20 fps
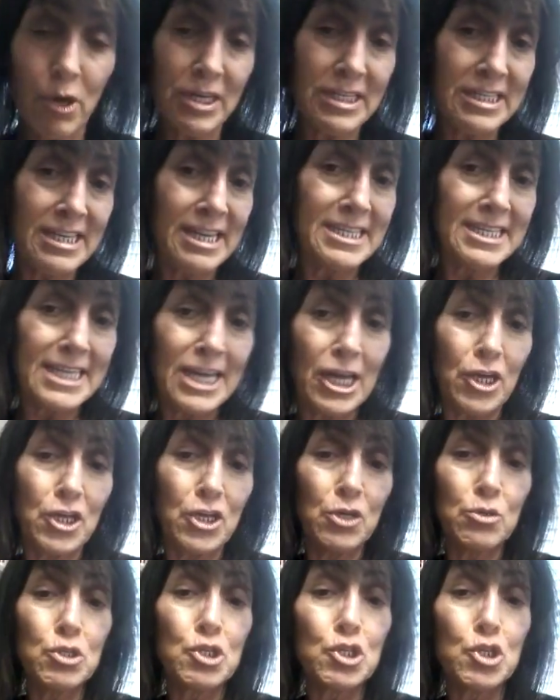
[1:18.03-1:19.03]
going to tell
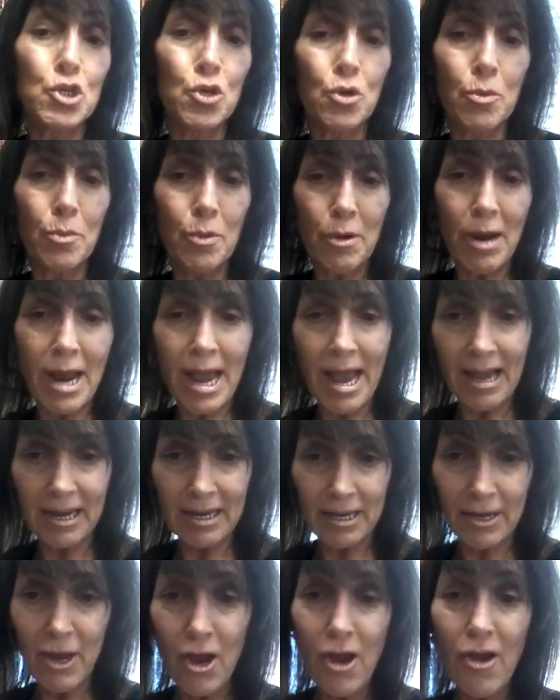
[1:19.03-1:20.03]
you
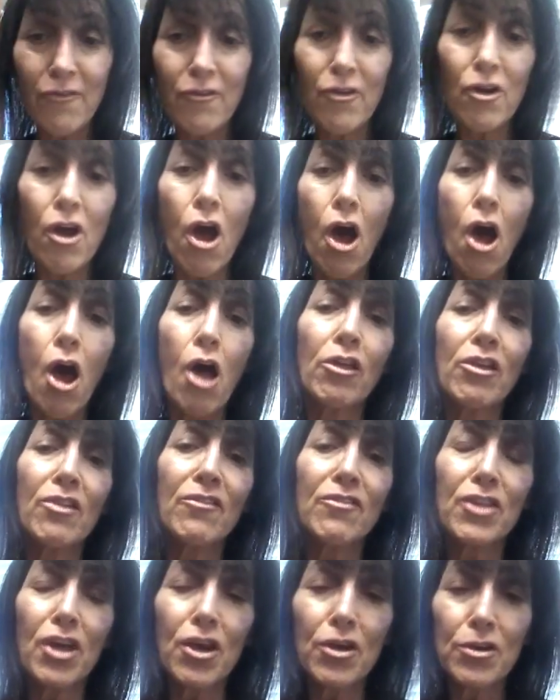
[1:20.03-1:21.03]
turmeric for
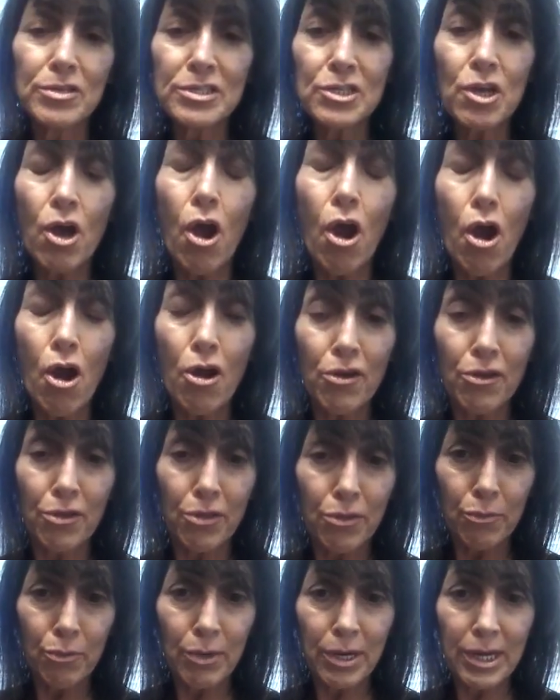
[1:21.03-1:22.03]
all of those
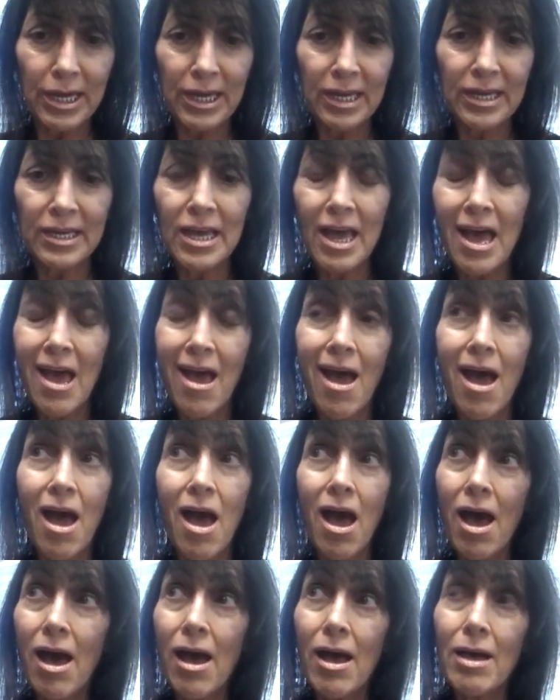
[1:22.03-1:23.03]
arthritic
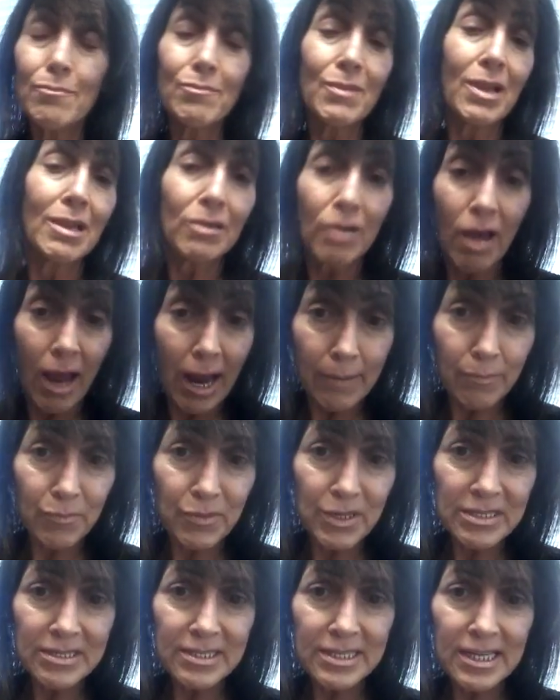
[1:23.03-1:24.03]

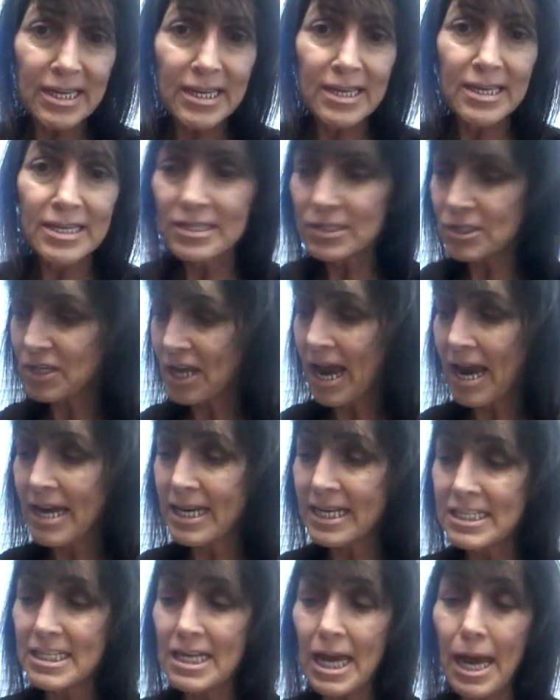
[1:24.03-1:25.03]
Lyme disease,
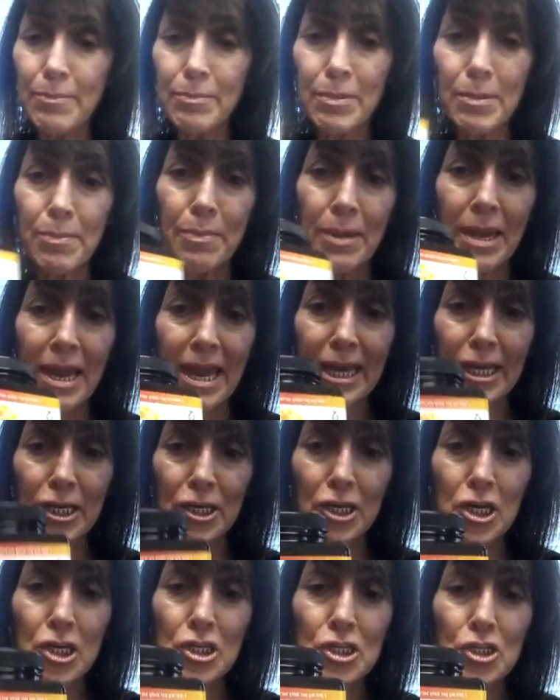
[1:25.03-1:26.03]
any type of
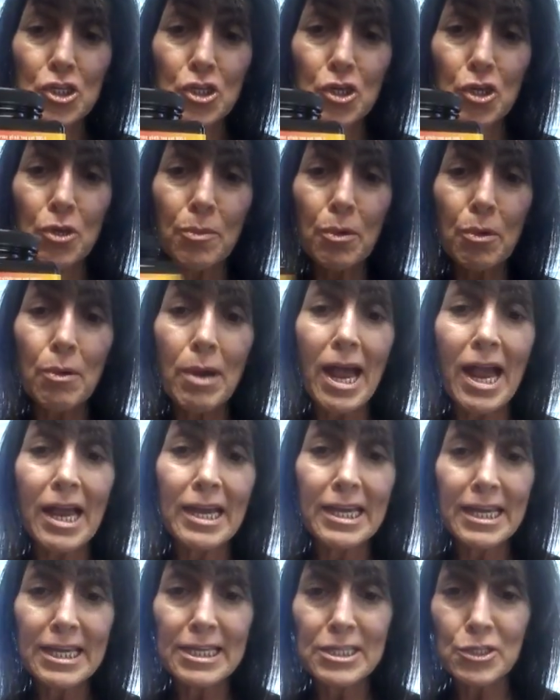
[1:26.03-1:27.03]
pain.
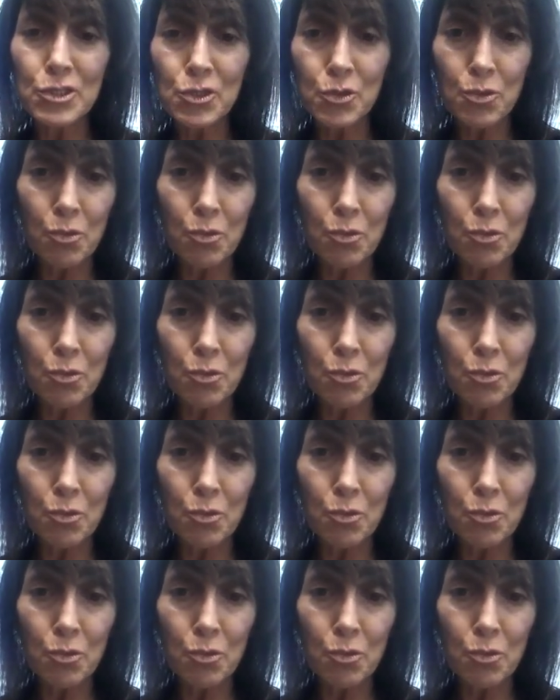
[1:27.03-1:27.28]
Turmeric is